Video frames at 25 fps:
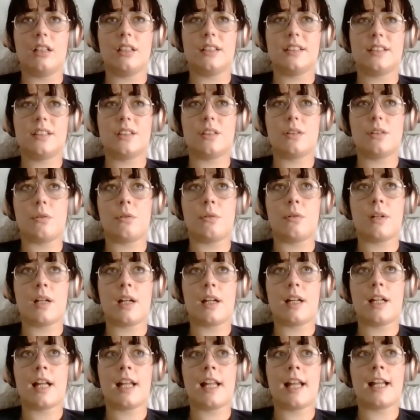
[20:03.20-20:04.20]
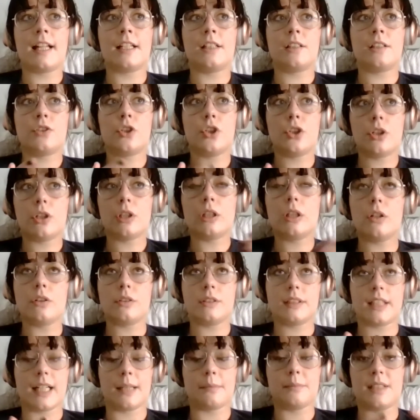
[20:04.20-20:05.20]
So it took a long
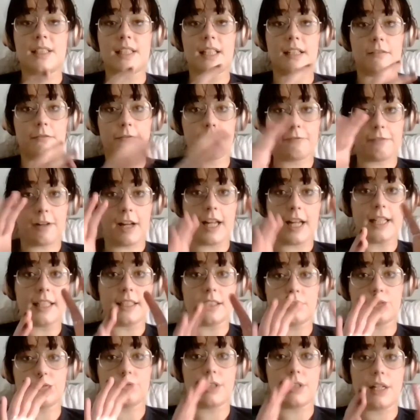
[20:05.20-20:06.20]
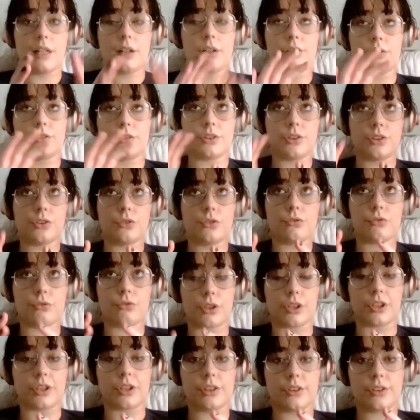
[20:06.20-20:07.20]
time to then find and
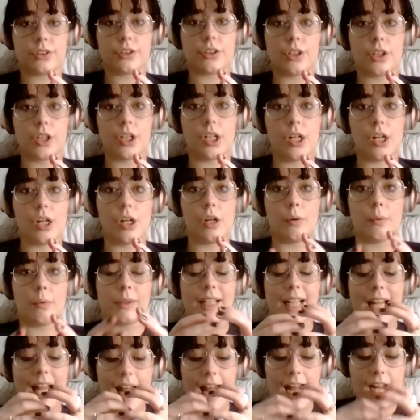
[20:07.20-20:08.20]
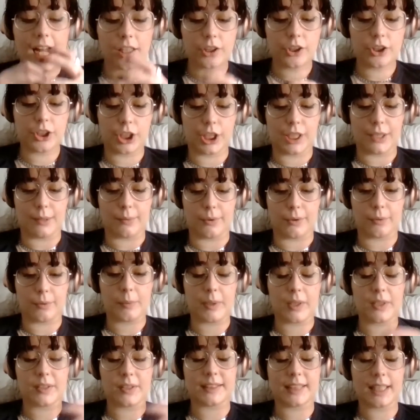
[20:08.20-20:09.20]
reconstruct what I actually want,
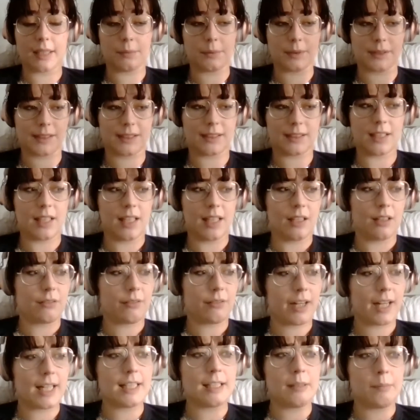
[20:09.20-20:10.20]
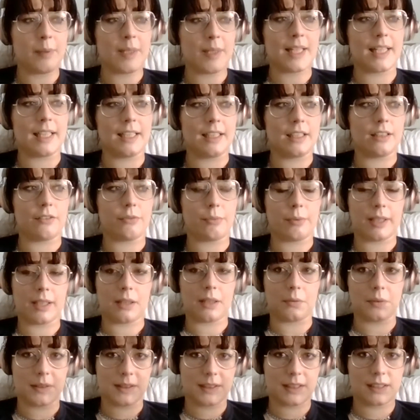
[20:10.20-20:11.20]
because that was right at the beginning of when
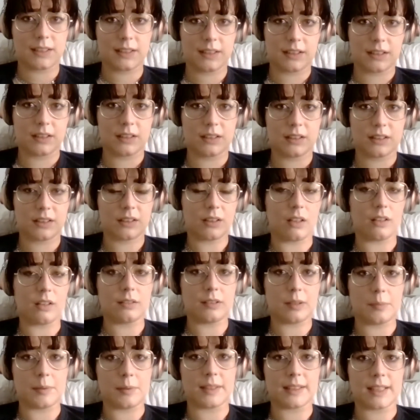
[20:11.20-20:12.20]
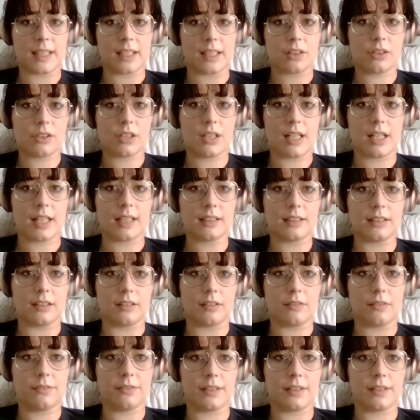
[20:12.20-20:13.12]
I was started to be sexually active.